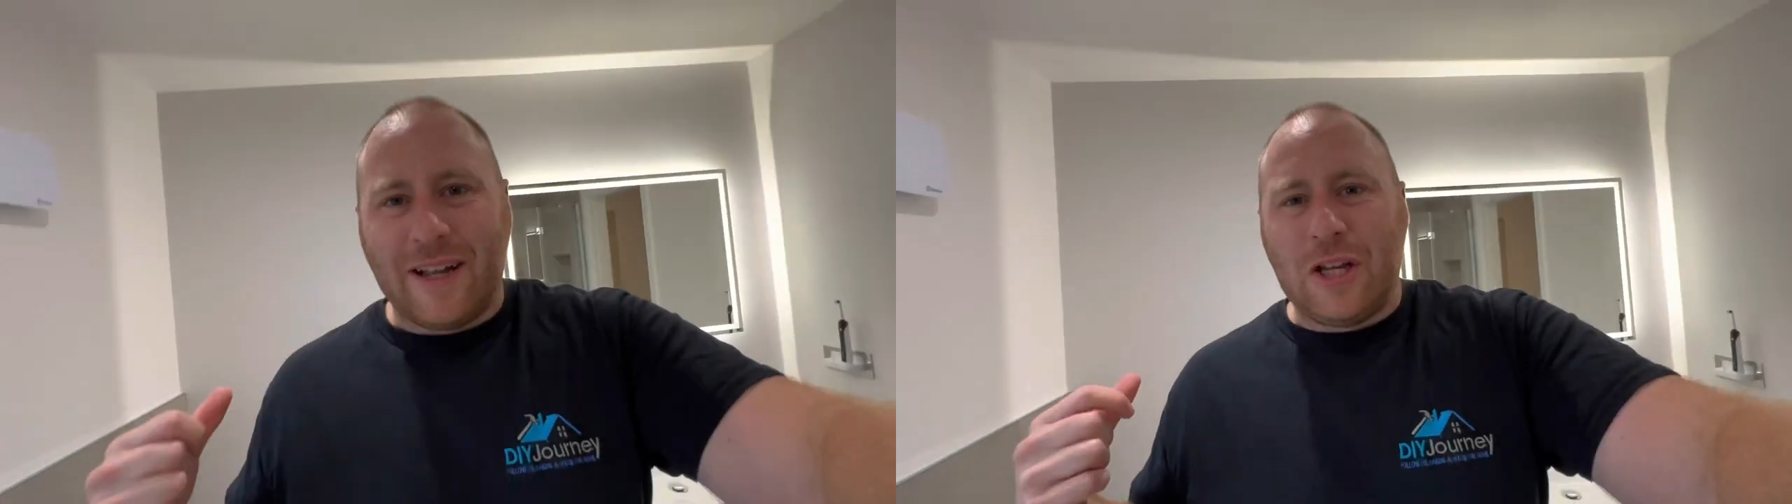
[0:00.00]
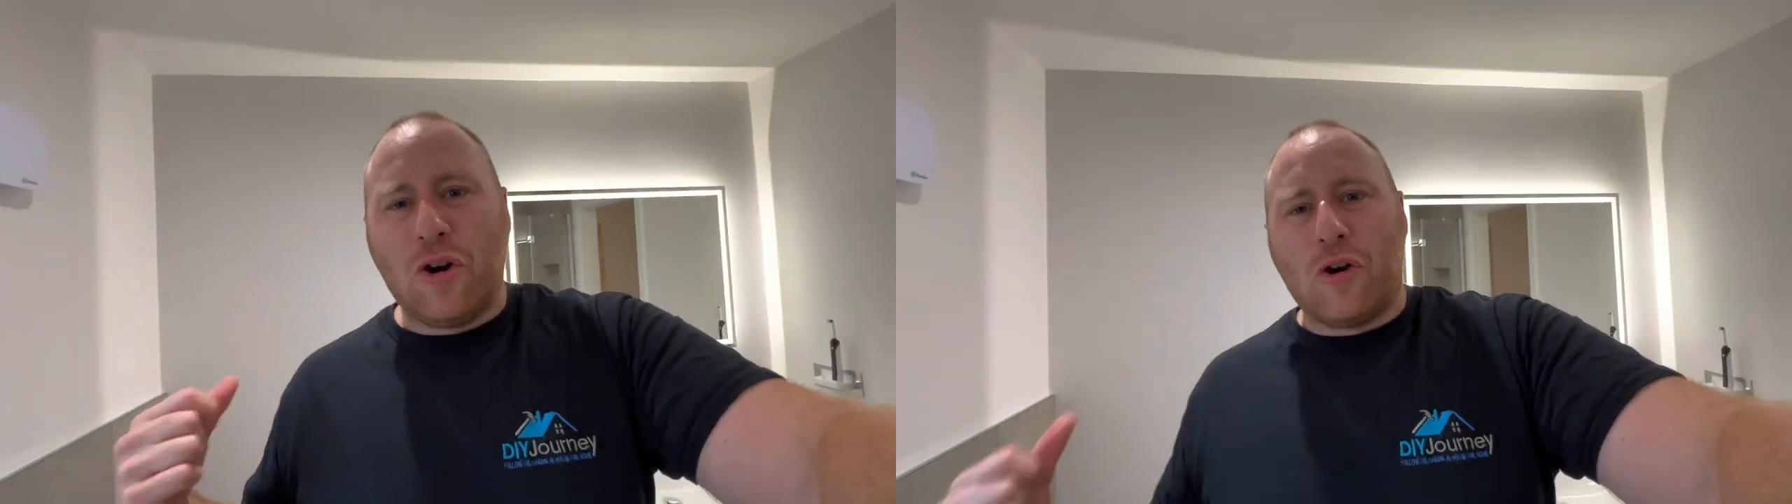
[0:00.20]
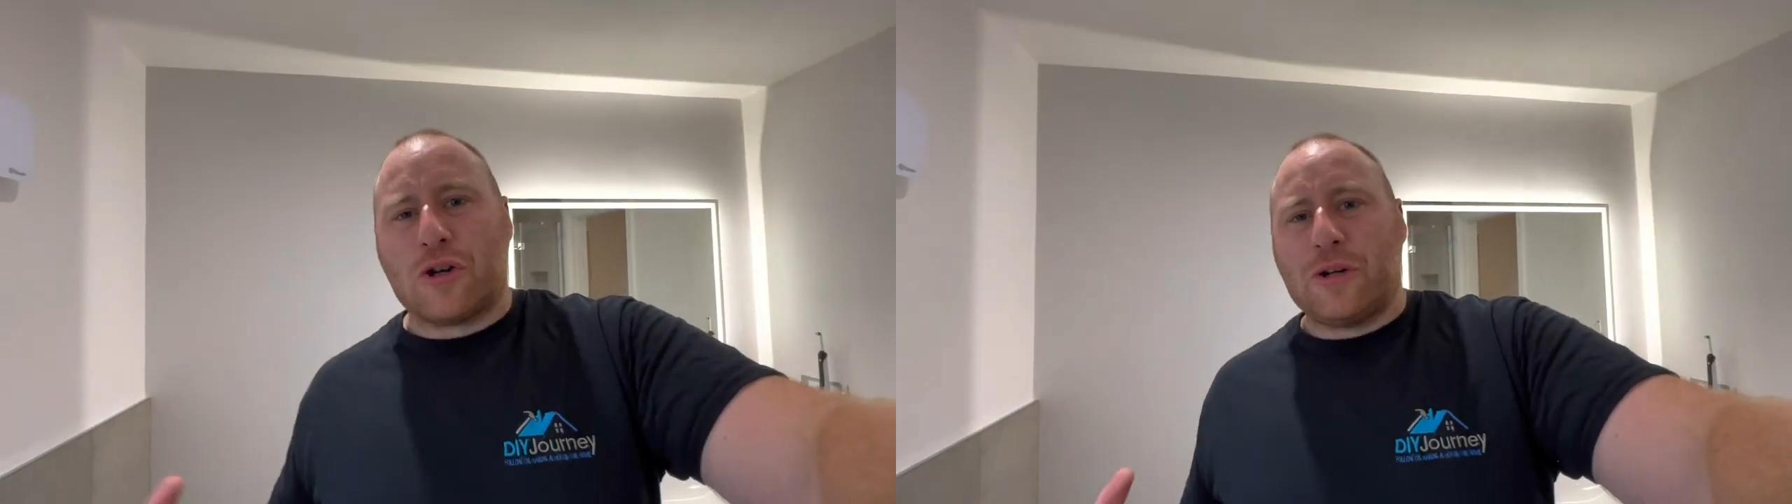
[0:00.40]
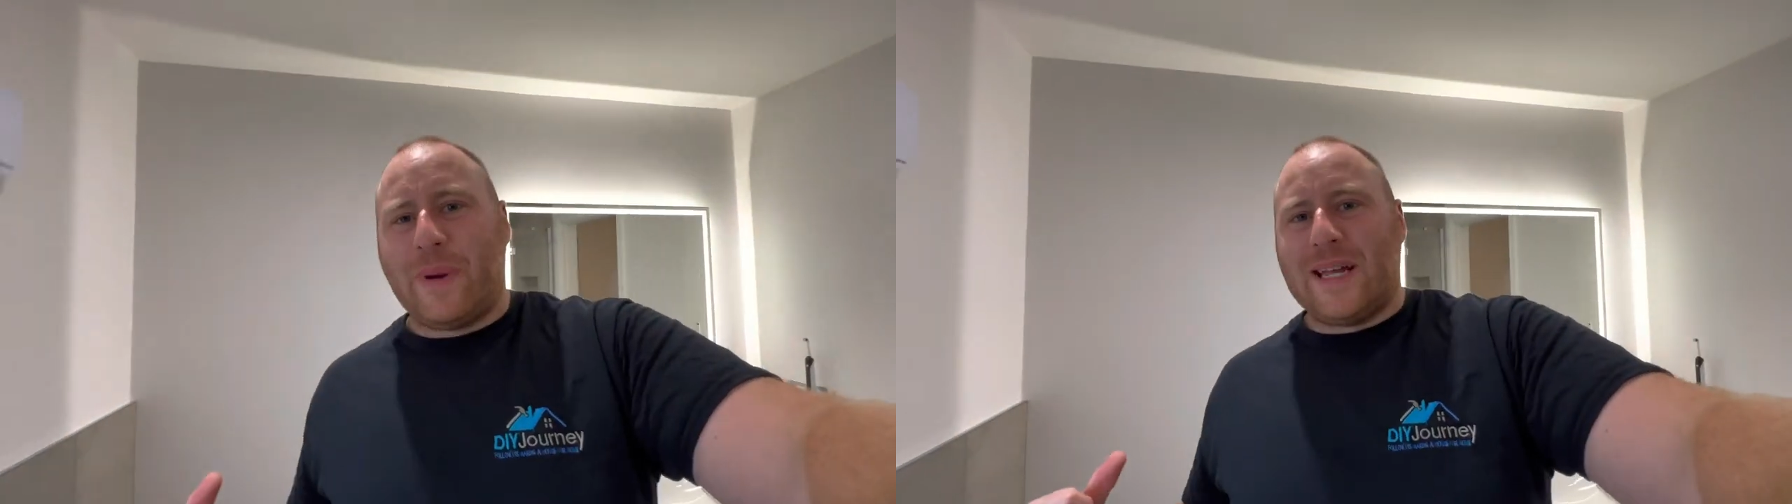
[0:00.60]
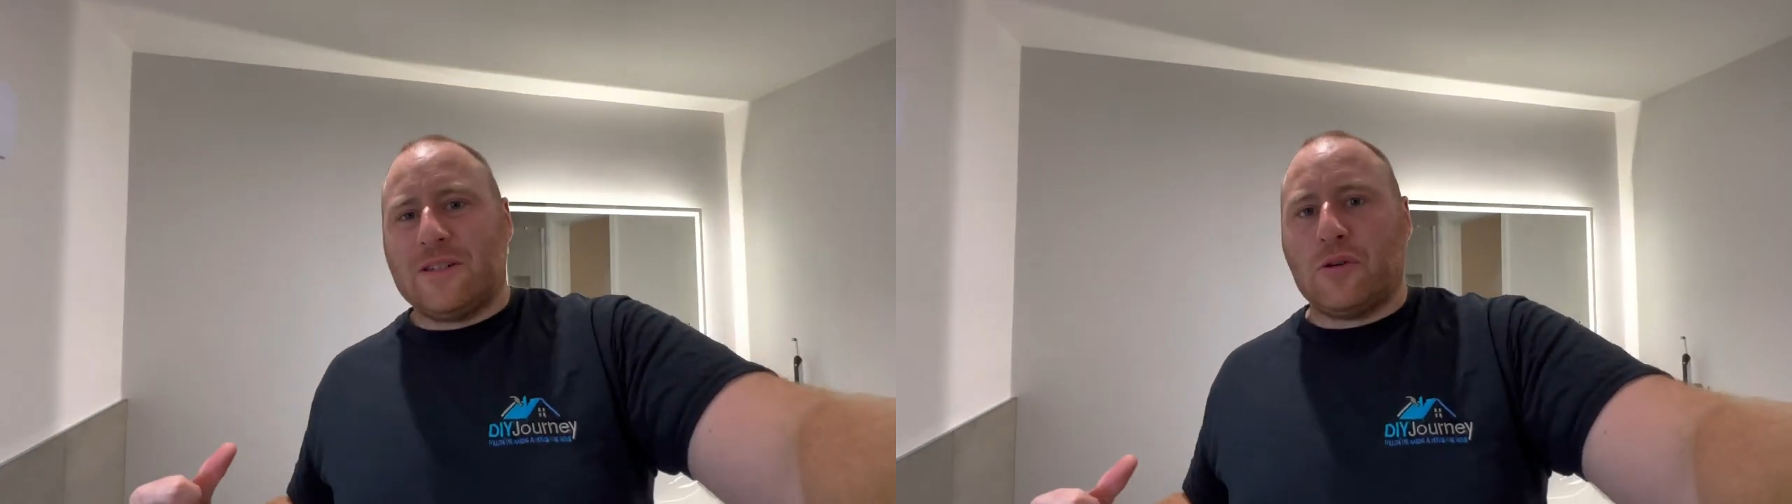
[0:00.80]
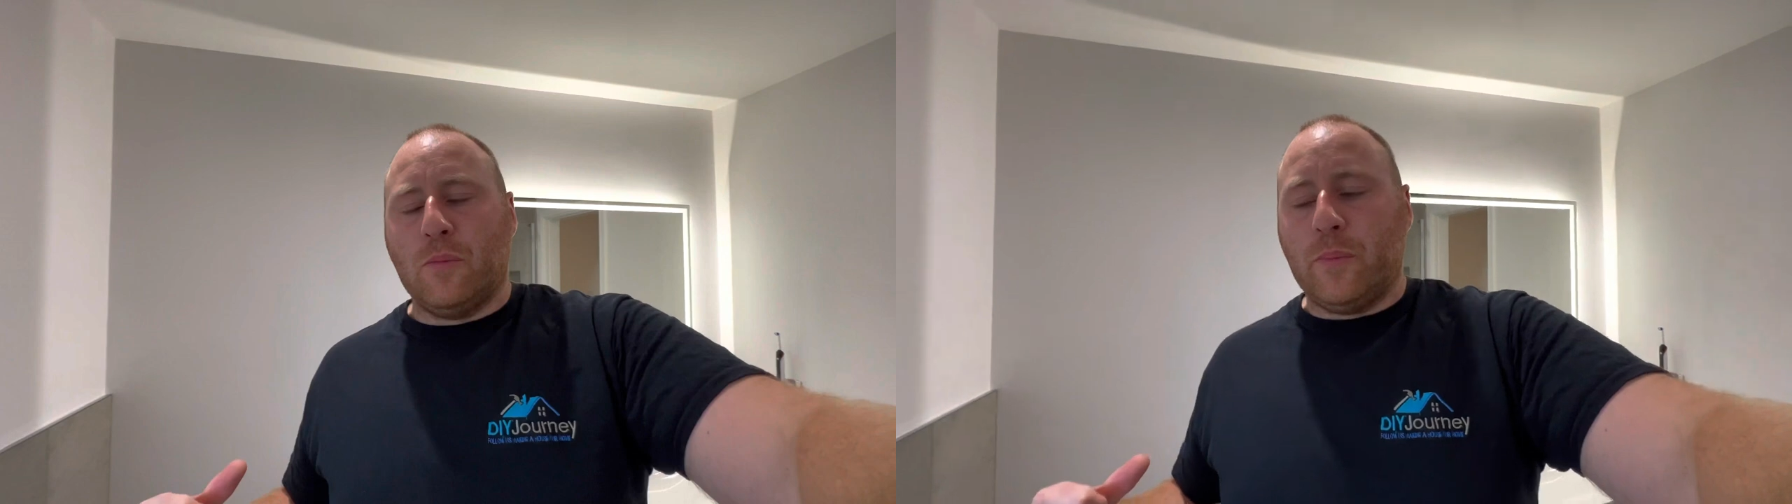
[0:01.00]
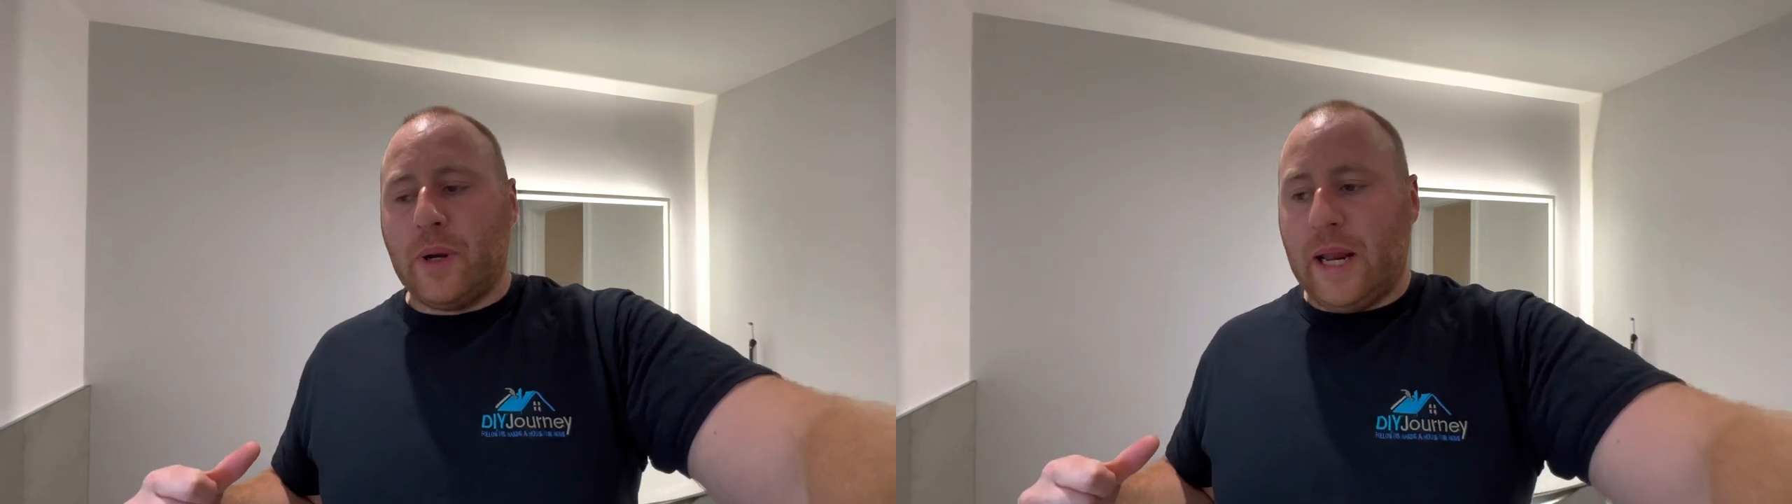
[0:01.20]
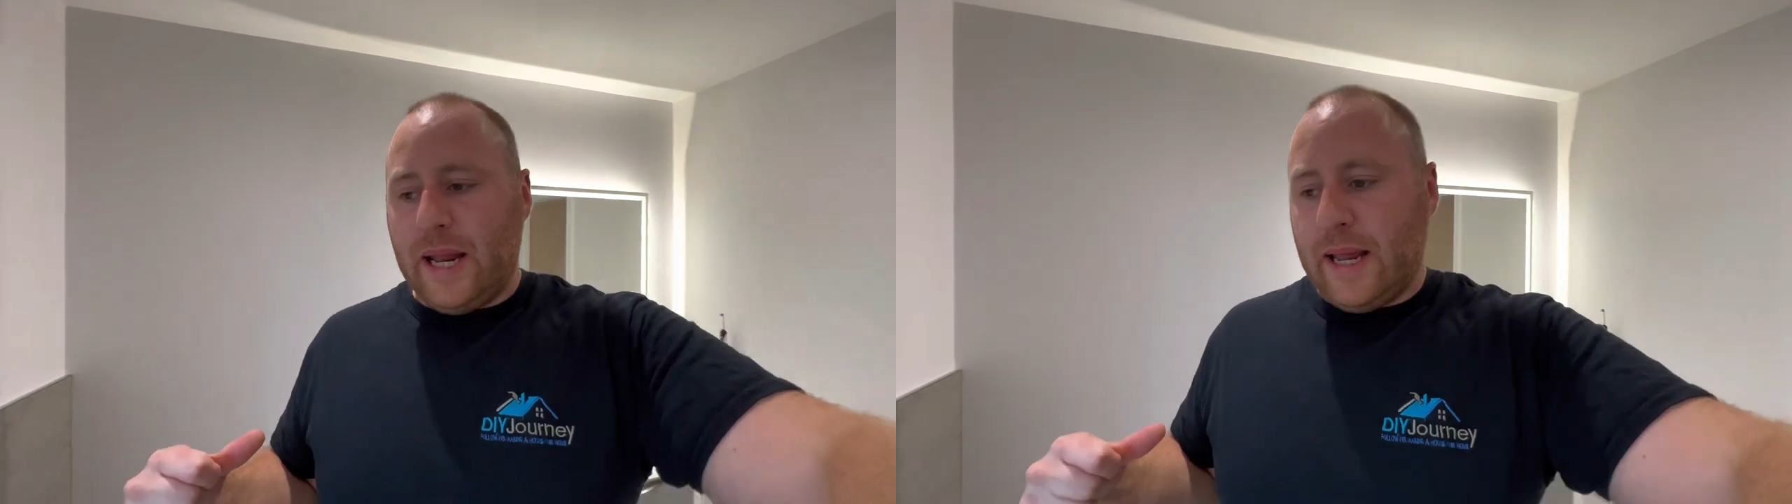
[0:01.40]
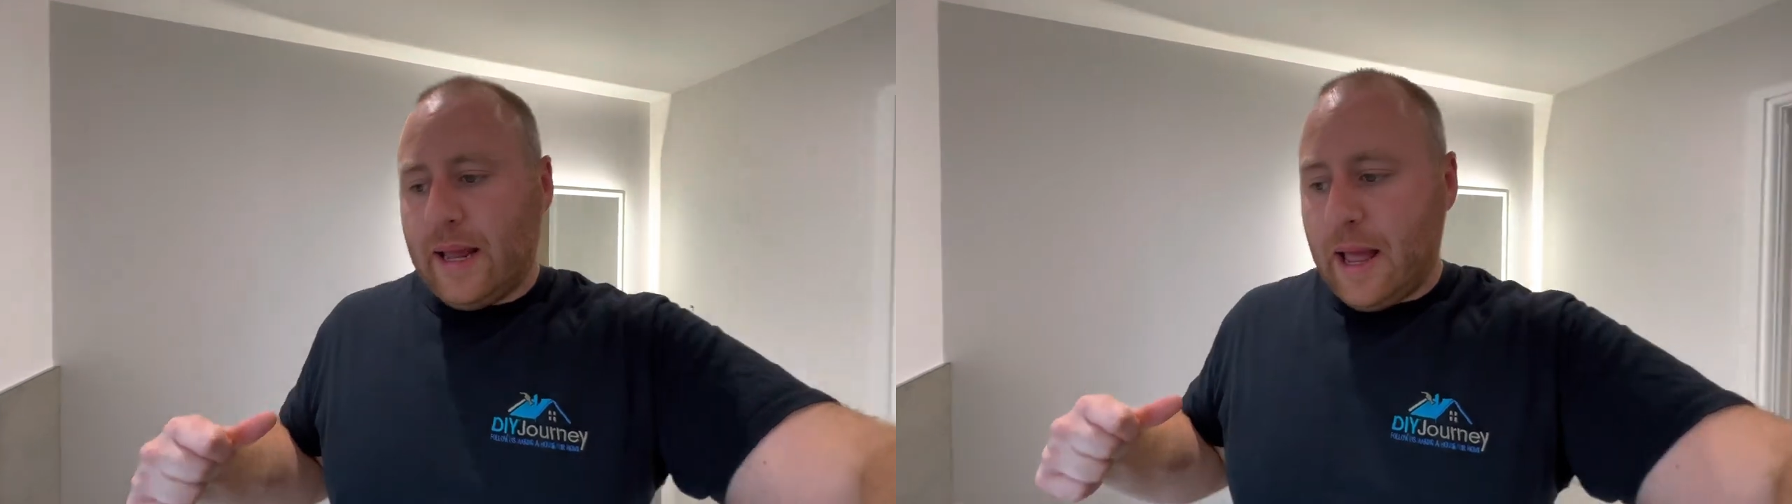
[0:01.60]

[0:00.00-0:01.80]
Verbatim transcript: a Yorkshire-based company.